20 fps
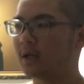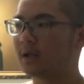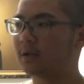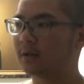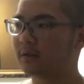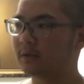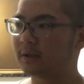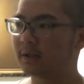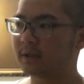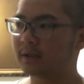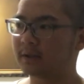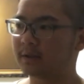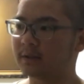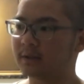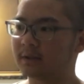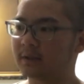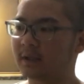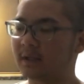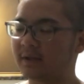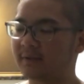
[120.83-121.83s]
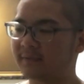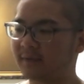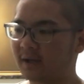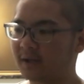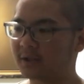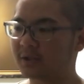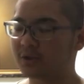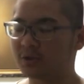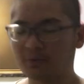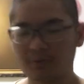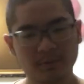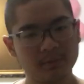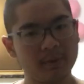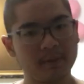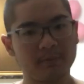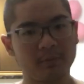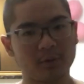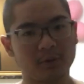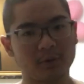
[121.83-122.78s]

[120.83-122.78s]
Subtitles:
learning, if I do remember